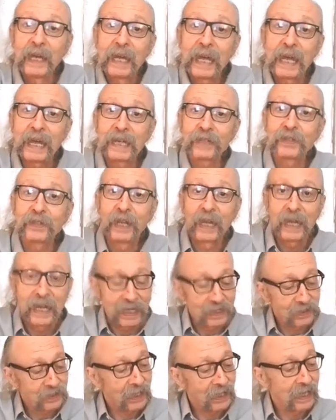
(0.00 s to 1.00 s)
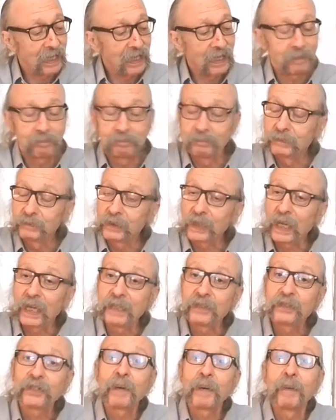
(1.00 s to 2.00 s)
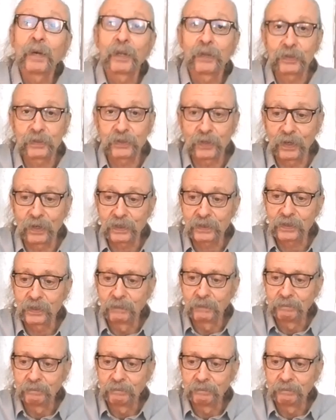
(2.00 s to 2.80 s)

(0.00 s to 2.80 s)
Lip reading: as in some other songs.